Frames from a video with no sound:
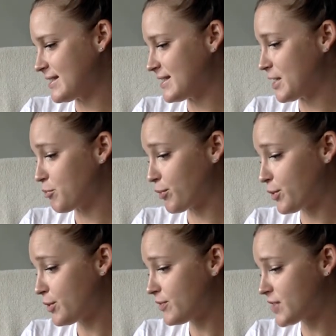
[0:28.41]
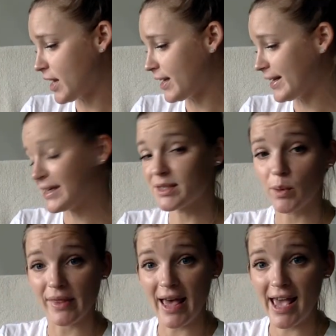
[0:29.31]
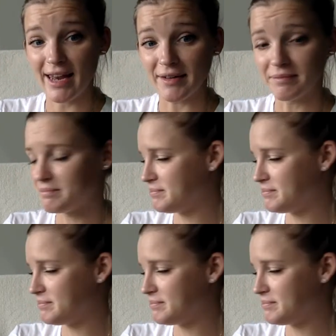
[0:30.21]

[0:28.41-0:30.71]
see a brood of ducklings with a hen.